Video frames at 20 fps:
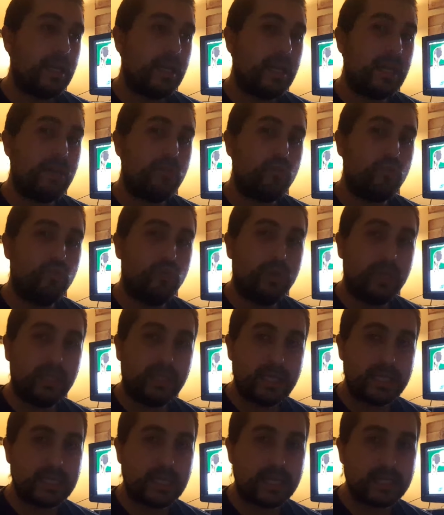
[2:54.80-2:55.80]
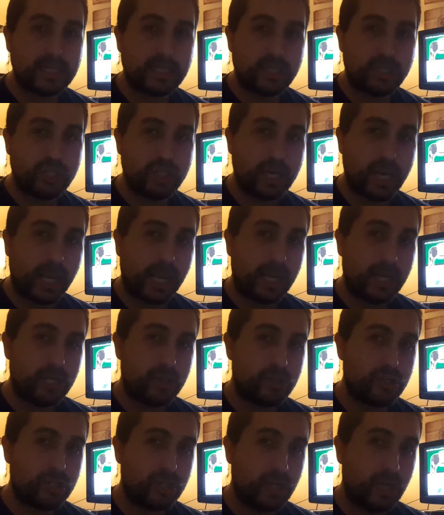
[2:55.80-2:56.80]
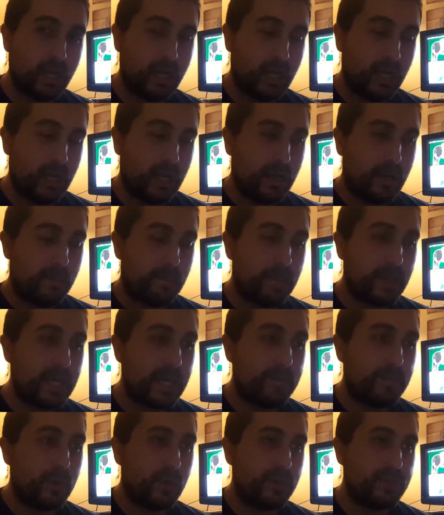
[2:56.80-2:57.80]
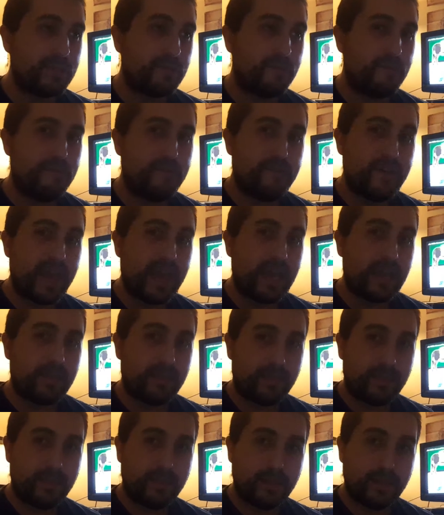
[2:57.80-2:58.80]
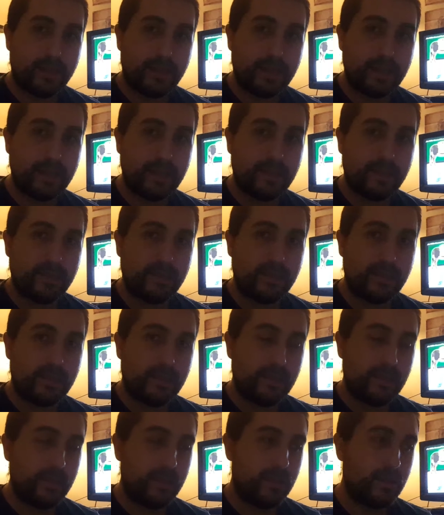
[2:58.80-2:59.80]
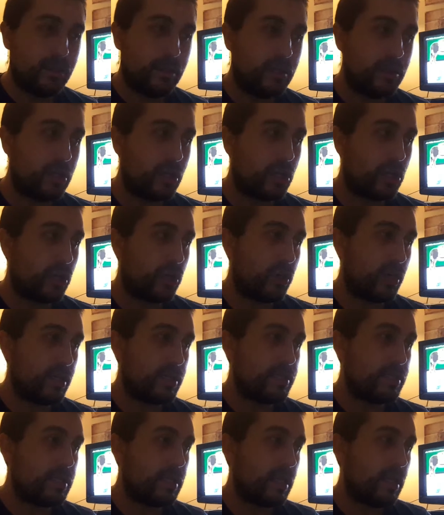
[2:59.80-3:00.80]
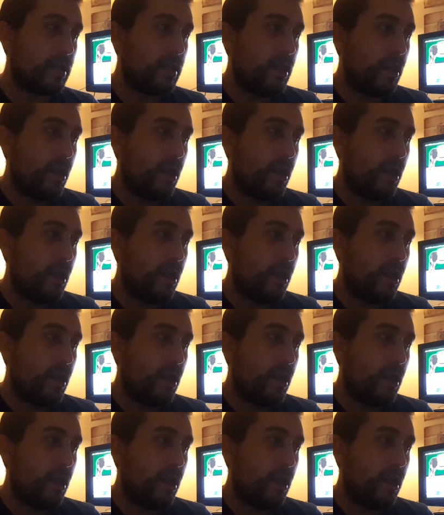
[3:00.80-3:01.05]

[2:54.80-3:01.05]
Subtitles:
it really doesn't change people's faith in the currency.